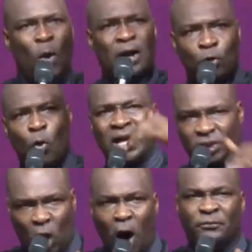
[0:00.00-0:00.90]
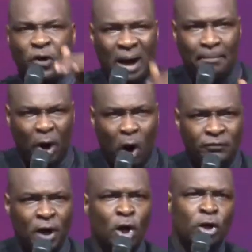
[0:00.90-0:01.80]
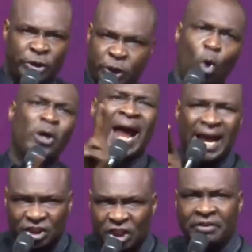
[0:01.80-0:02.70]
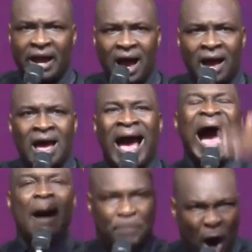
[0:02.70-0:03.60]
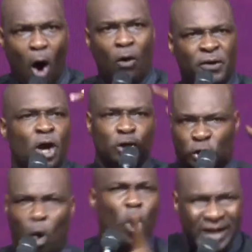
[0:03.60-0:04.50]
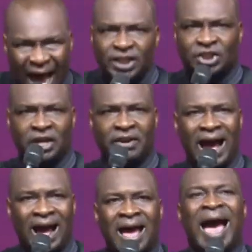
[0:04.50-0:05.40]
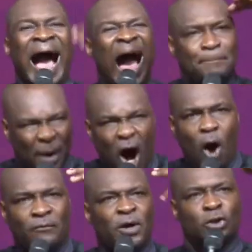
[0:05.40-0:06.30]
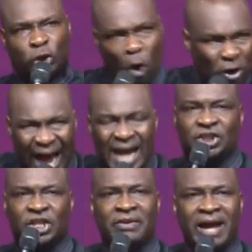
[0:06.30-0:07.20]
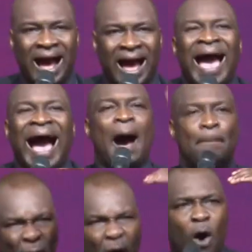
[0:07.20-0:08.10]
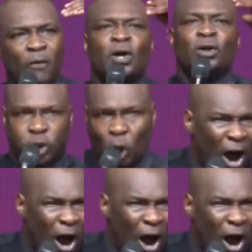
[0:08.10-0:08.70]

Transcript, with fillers: one who has come from above, through Nigeria, above, through Nigeria, above, through Nigeria, above through